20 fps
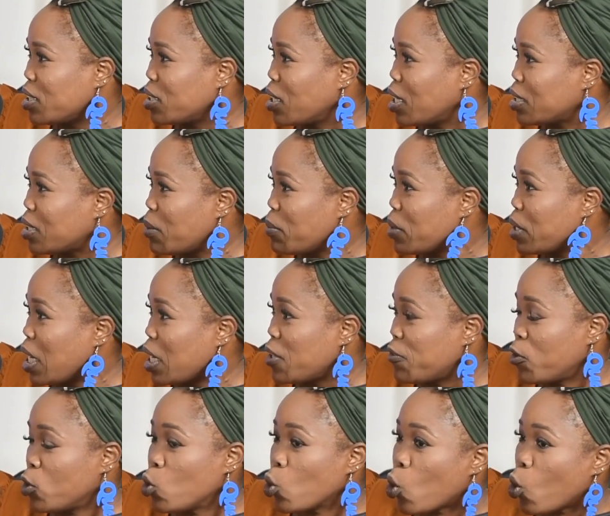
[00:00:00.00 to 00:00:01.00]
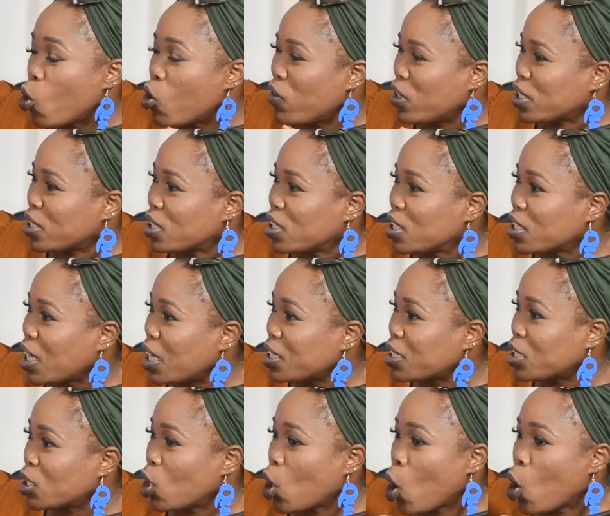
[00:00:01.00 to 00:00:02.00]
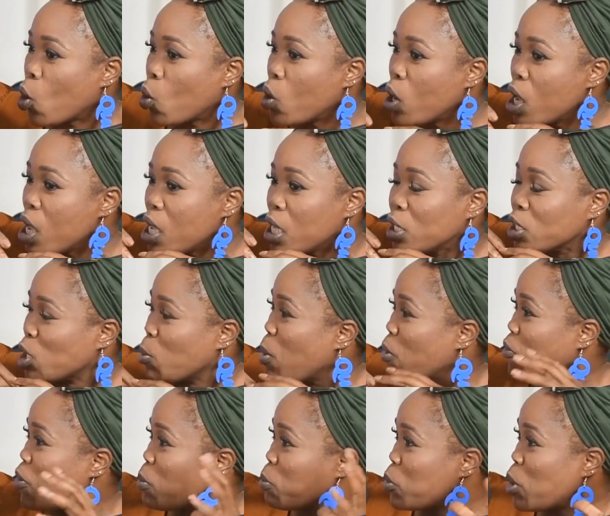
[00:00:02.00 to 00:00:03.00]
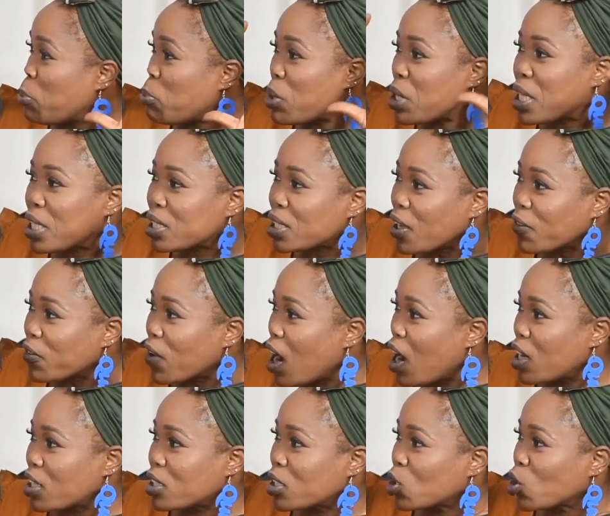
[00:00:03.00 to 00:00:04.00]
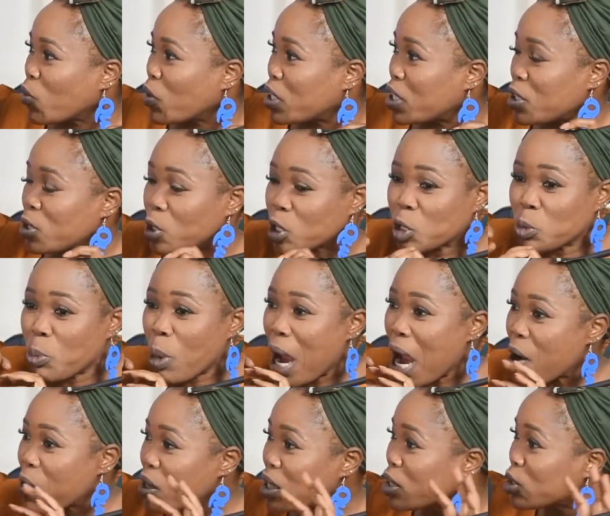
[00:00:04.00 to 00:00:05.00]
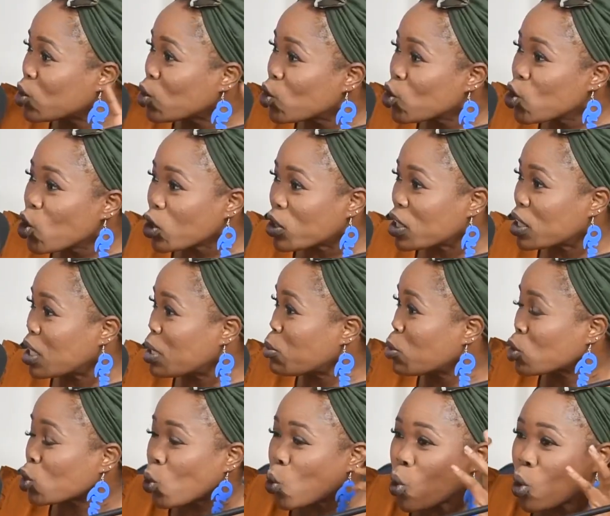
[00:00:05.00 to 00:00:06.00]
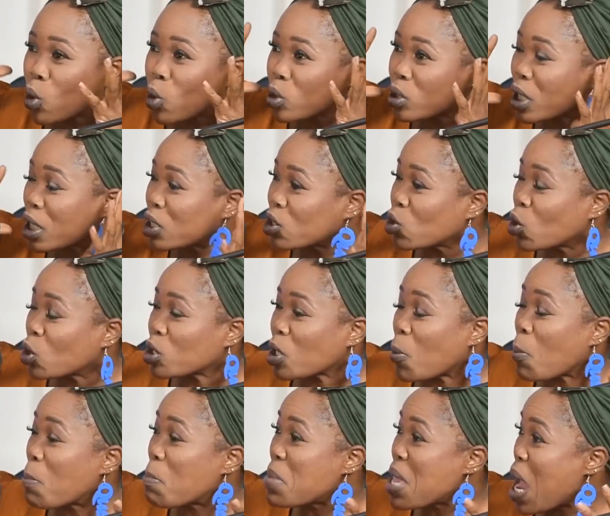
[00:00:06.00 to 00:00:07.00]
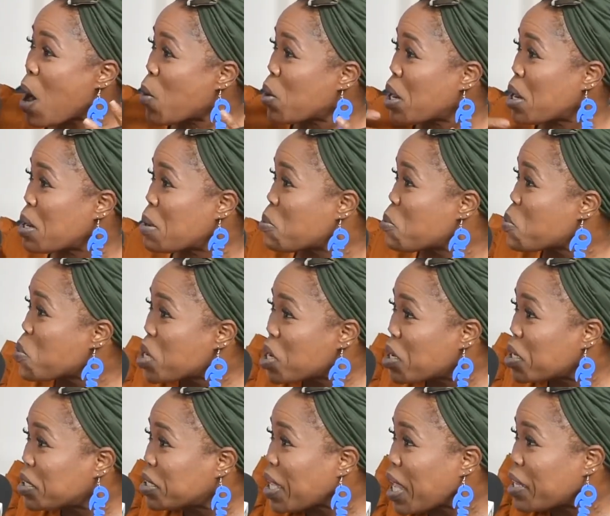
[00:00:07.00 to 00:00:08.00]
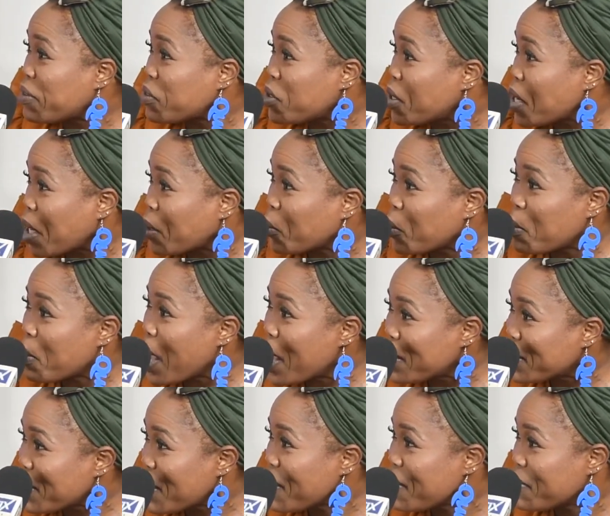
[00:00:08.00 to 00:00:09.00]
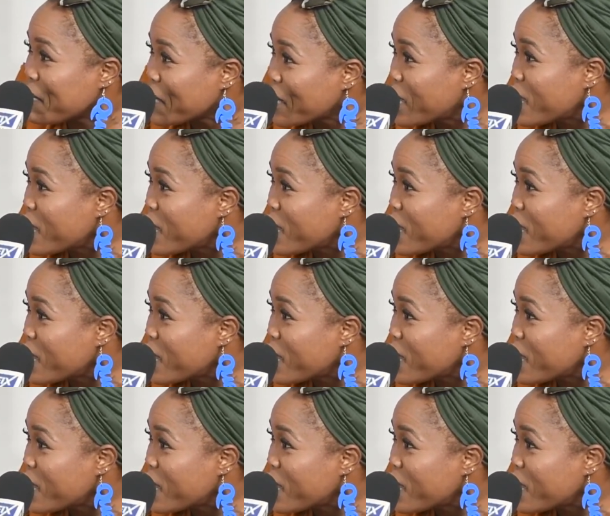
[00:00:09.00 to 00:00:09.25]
You know what I mean? And if you look overseas and see how some of the biggest of artists over there just spiral into nothing, then just coke out and drugs up. Me, I one of them, when I decide to do that with myself.